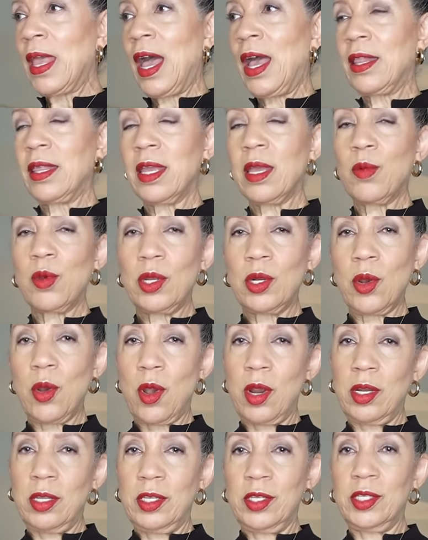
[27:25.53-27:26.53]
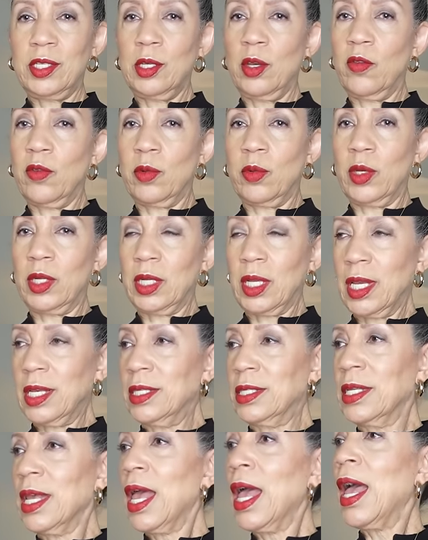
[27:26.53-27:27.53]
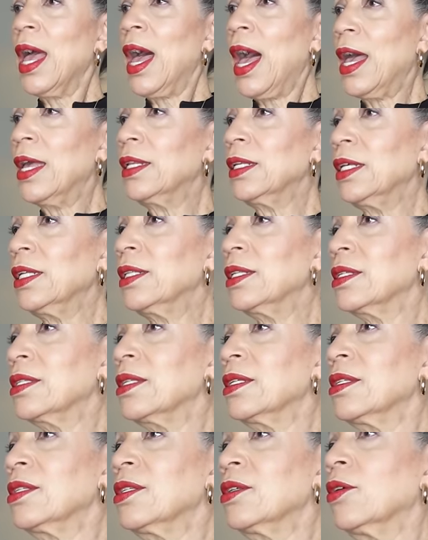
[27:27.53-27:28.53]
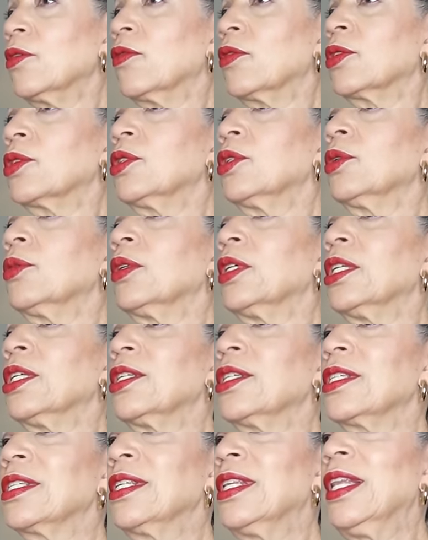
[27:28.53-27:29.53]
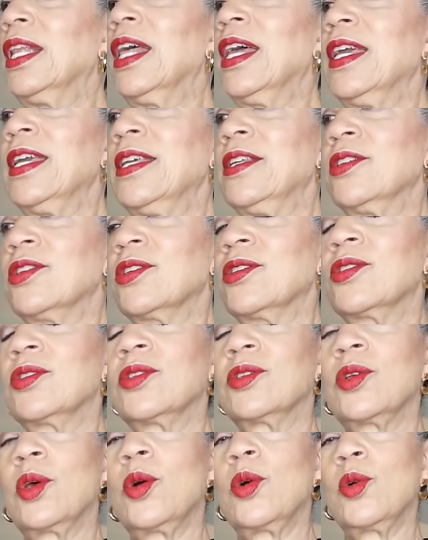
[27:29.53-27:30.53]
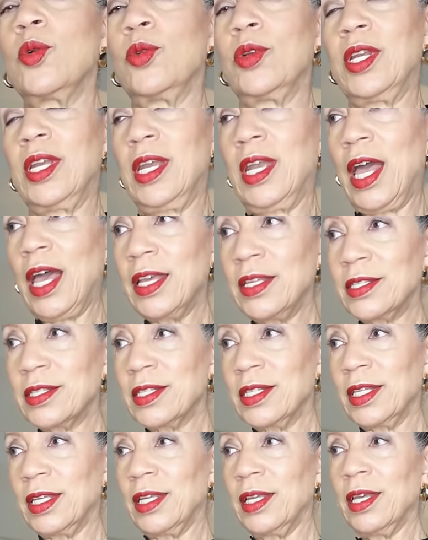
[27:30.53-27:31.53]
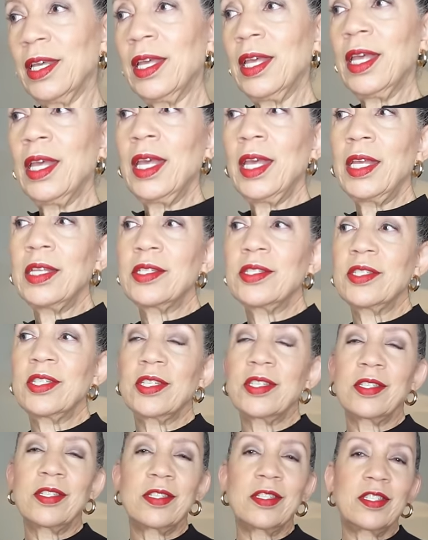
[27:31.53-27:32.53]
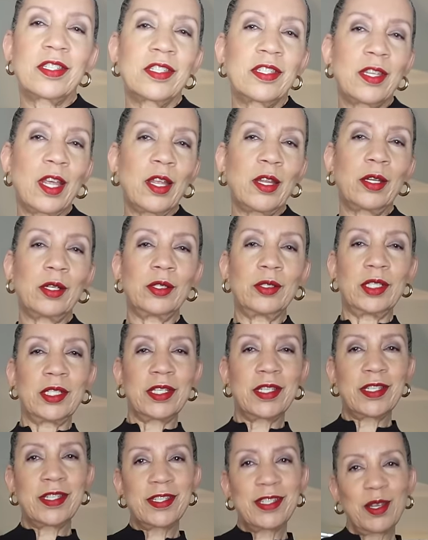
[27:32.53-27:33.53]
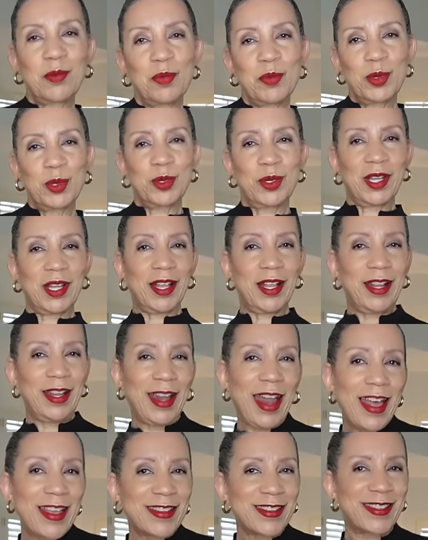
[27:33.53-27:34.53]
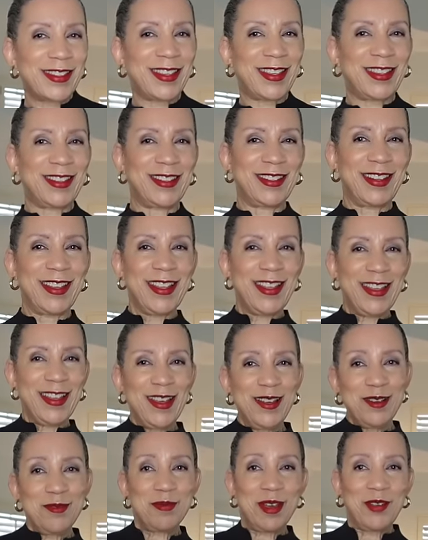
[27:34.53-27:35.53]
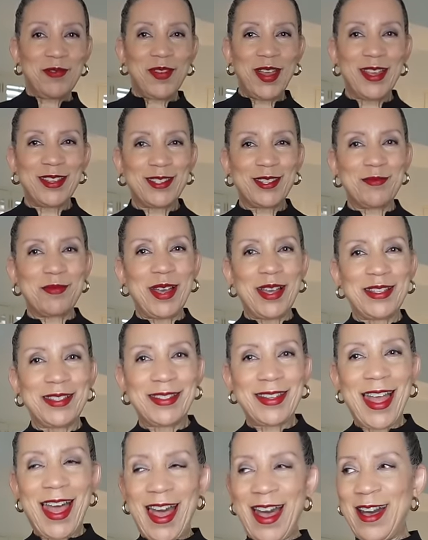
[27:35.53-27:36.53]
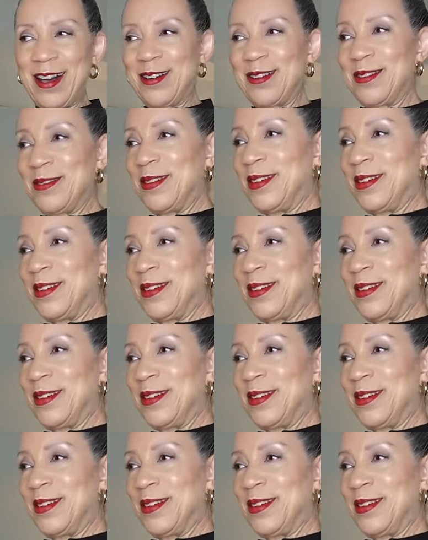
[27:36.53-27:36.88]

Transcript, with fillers: I think I'm going to order the silver one because I need this in silver too, and it just lays so nicely. It's just subtle and simple and classic and my fashion, my style,